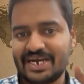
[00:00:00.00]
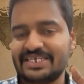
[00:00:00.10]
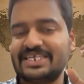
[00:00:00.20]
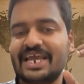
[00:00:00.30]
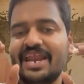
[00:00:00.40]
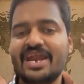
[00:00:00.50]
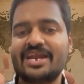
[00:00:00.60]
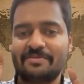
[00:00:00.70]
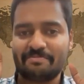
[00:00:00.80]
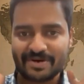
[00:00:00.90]

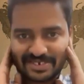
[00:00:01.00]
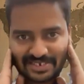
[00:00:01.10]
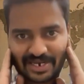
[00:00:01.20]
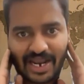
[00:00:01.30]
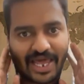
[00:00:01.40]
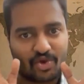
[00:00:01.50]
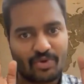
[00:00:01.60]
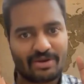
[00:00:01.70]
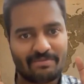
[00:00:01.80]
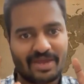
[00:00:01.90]
designated person like you
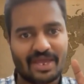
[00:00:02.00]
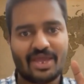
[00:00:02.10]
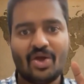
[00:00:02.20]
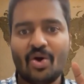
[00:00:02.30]
and me